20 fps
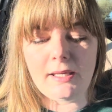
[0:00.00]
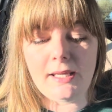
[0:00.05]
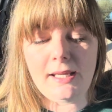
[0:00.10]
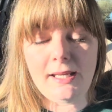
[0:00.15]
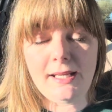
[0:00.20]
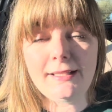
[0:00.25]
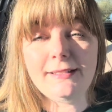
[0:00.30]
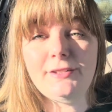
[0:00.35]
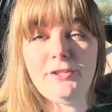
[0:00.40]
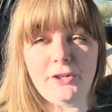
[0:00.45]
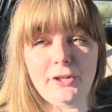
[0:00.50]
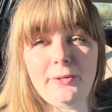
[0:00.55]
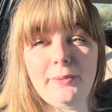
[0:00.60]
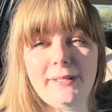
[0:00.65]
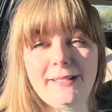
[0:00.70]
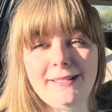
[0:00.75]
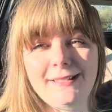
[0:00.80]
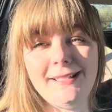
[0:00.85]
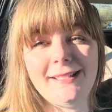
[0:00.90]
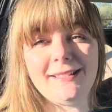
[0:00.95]
It's going to
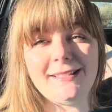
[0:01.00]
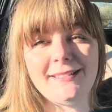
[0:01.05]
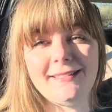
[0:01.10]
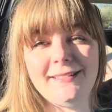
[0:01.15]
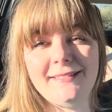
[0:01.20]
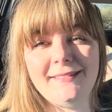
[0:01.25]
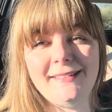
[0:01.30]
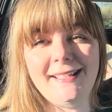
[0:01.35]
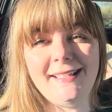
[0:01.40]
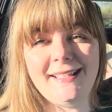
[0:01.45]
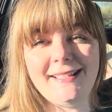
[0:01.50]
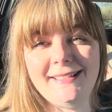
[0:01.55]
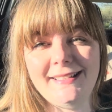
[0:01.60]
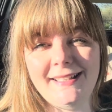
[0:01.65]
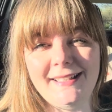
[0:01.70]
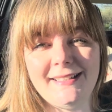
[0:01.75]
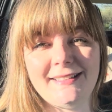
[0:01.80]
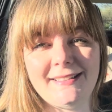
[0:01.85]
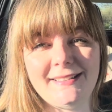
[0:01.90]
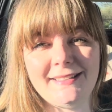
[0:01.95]
exist. It
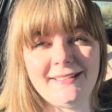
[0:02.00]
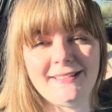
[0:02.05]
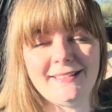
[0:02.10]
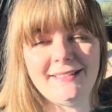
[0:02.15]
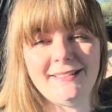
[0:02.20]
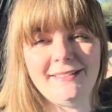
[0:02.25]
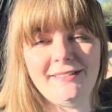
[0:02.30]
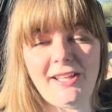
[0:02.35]
exists.